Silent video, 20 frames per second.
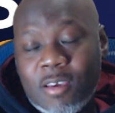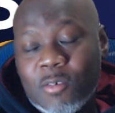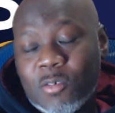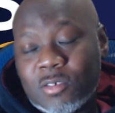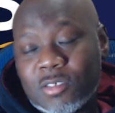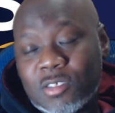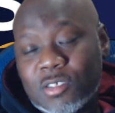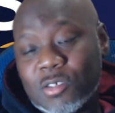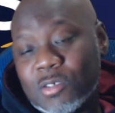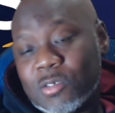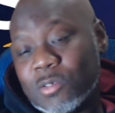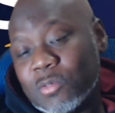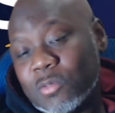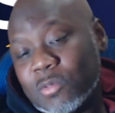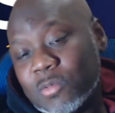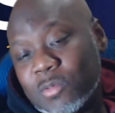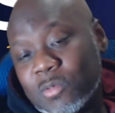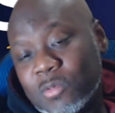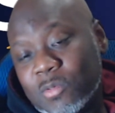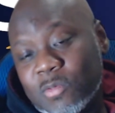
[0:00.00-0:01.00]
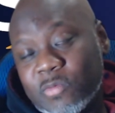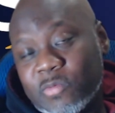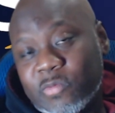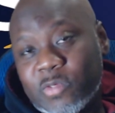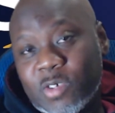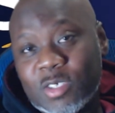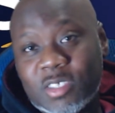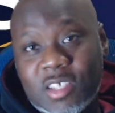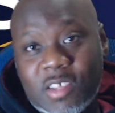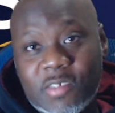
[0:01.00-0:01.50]
So
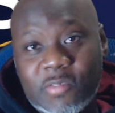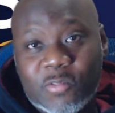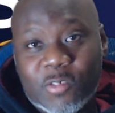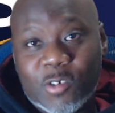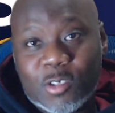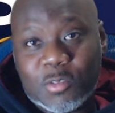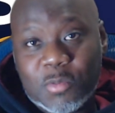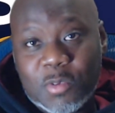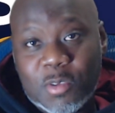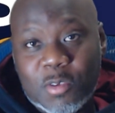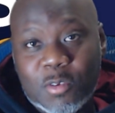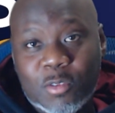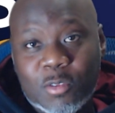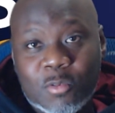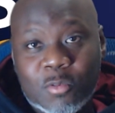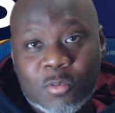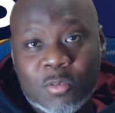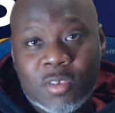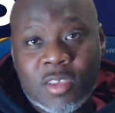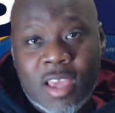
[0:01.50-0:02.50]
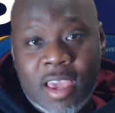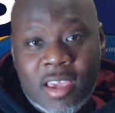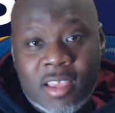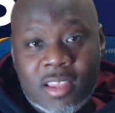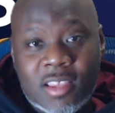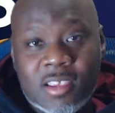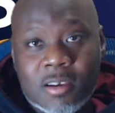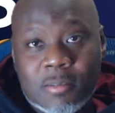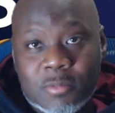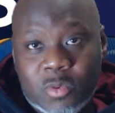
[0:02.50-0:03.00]
first thing first, when you do your
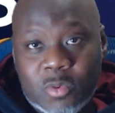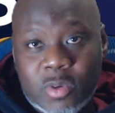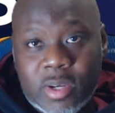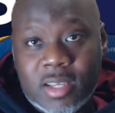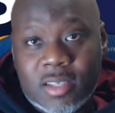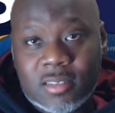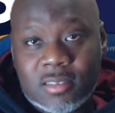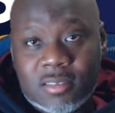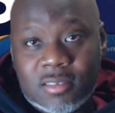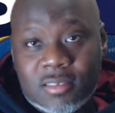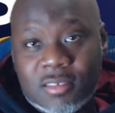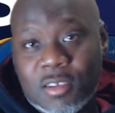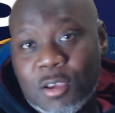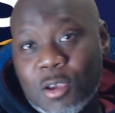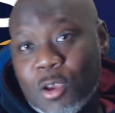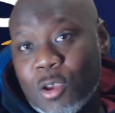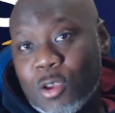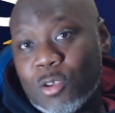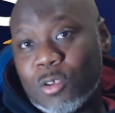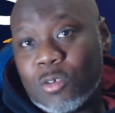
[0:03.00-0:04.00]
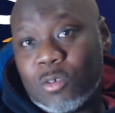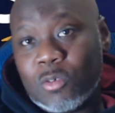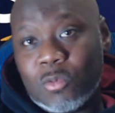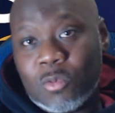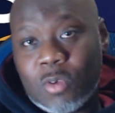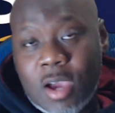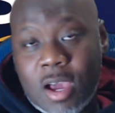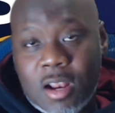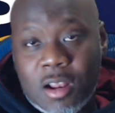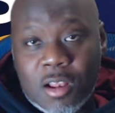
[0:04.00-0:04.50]
AWS, you
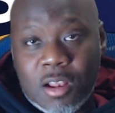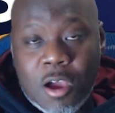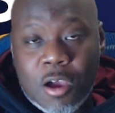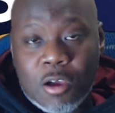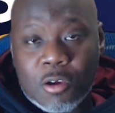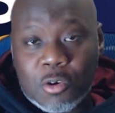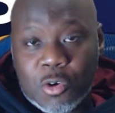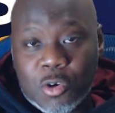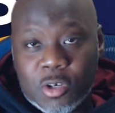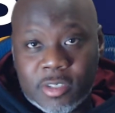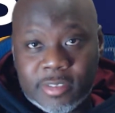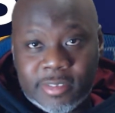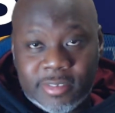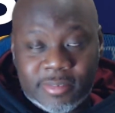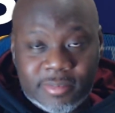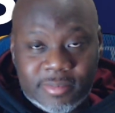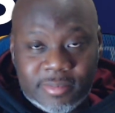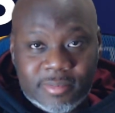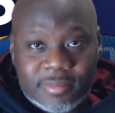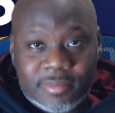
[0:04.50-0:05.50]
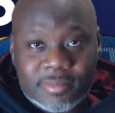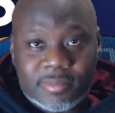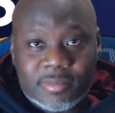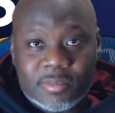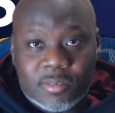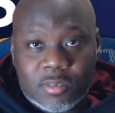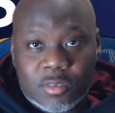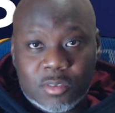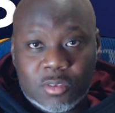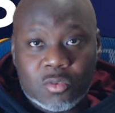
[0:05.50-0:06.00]
gotta log on. You
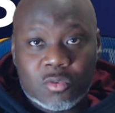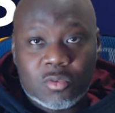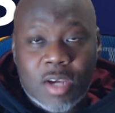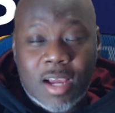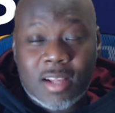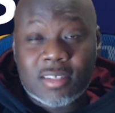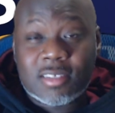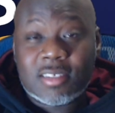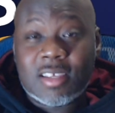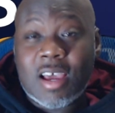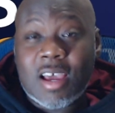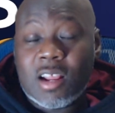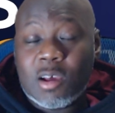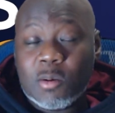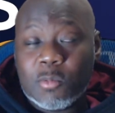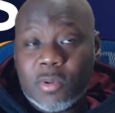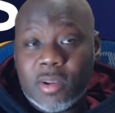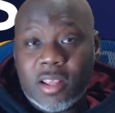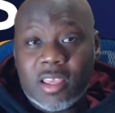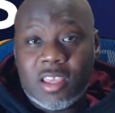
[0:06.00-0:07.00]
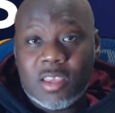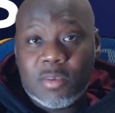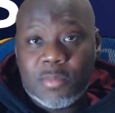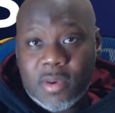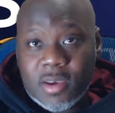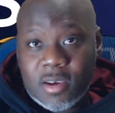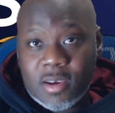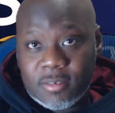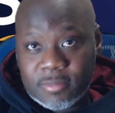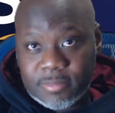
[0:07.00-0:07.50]
gotta sign up with an
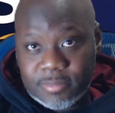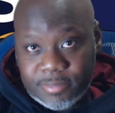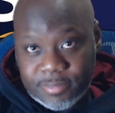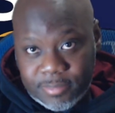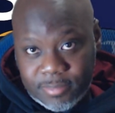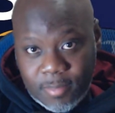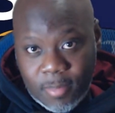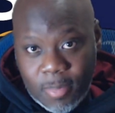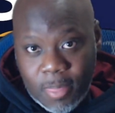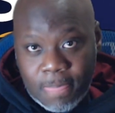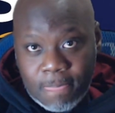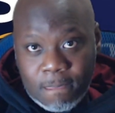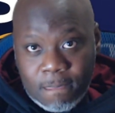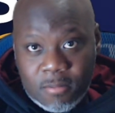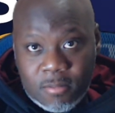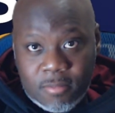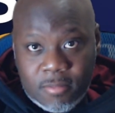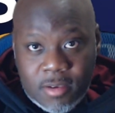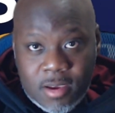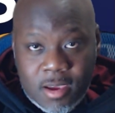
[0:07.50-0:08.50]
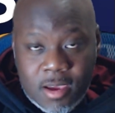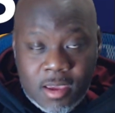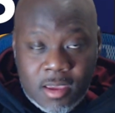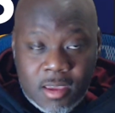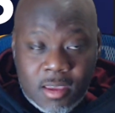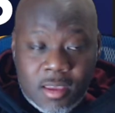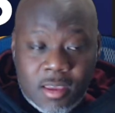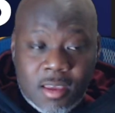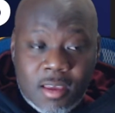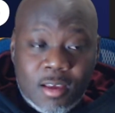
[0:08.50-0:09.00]
email. Right.
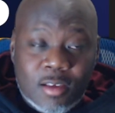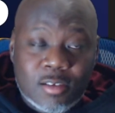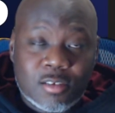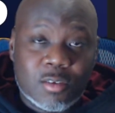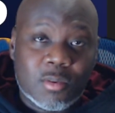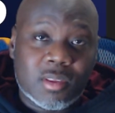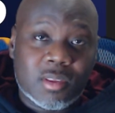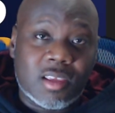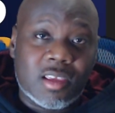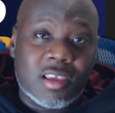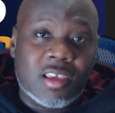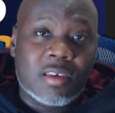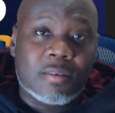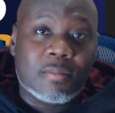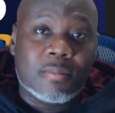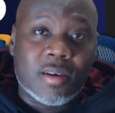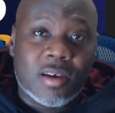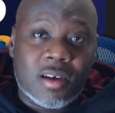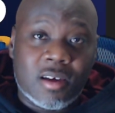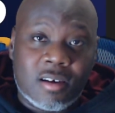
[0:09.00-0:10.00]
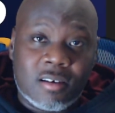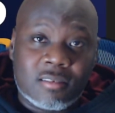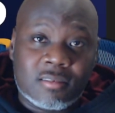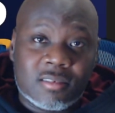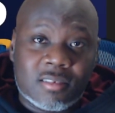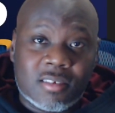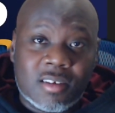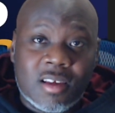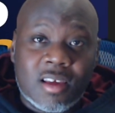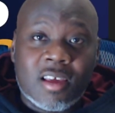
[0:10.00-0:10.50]
So with the email,
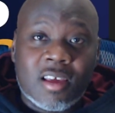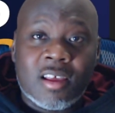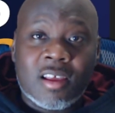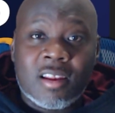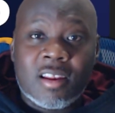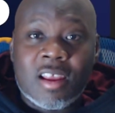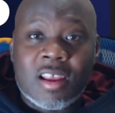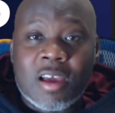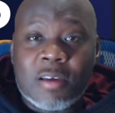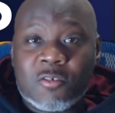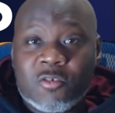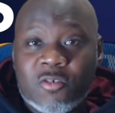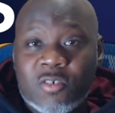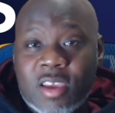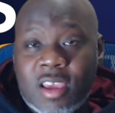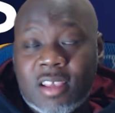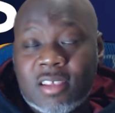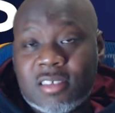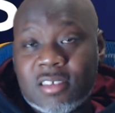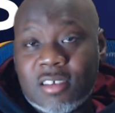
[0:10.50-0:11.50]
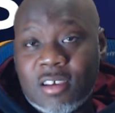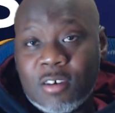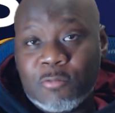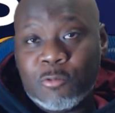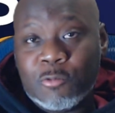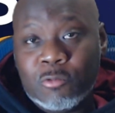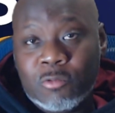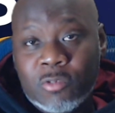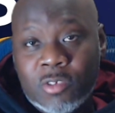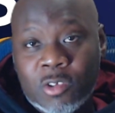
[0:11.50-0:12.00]
that creates a
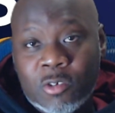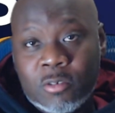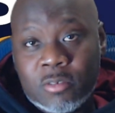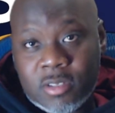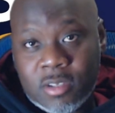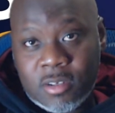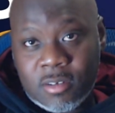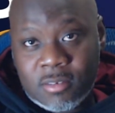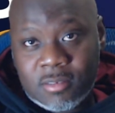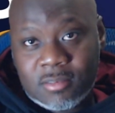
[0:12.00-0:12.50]
root user.